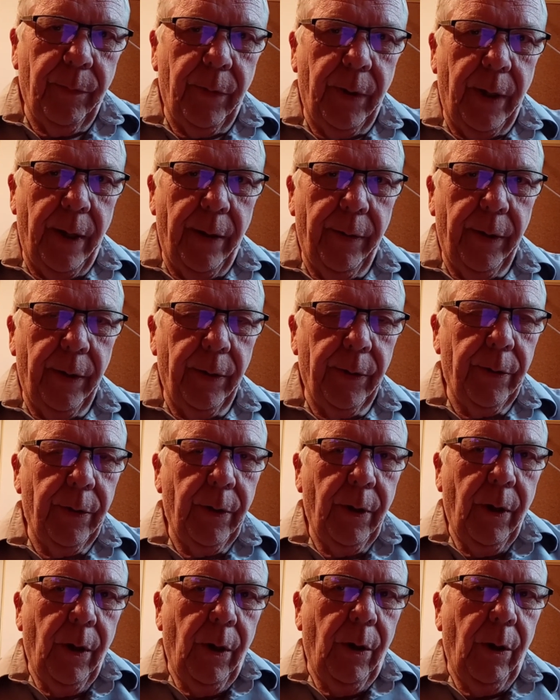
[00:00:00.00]
various
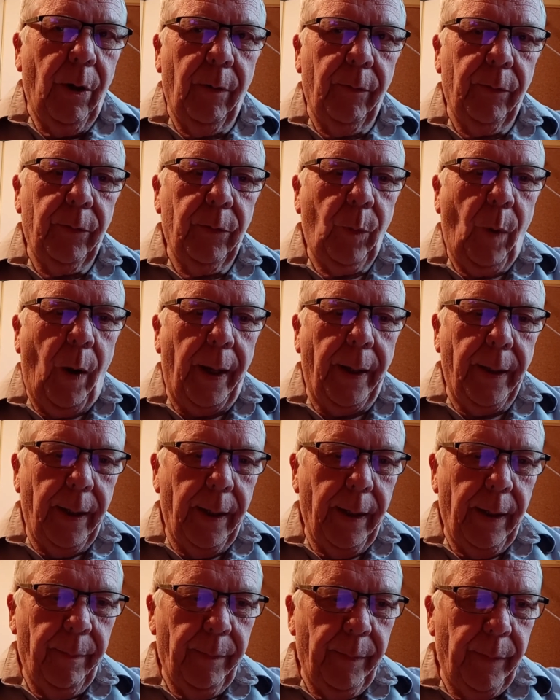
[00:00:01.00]
of Duane
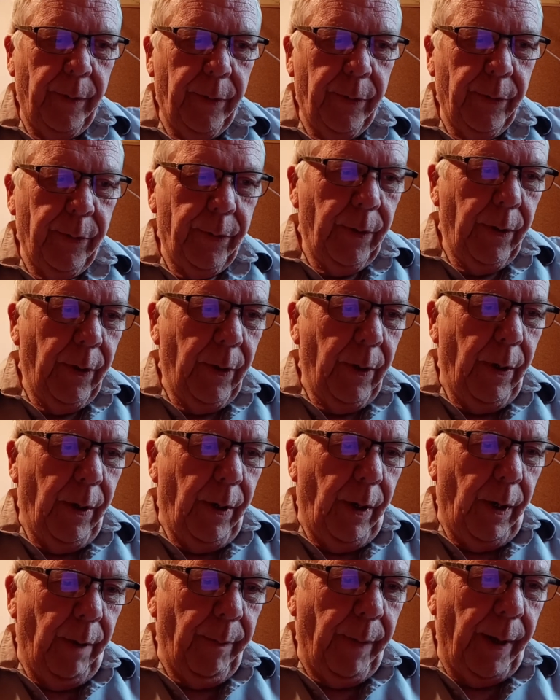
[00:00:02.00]
Heppner's
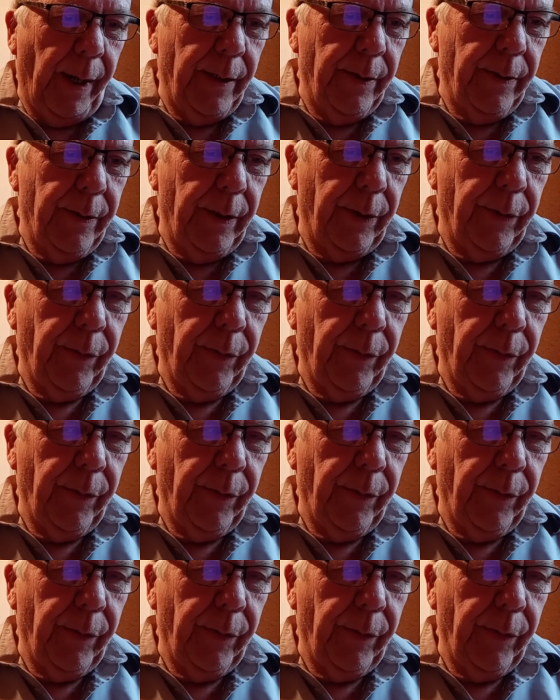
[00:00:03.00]
Amazing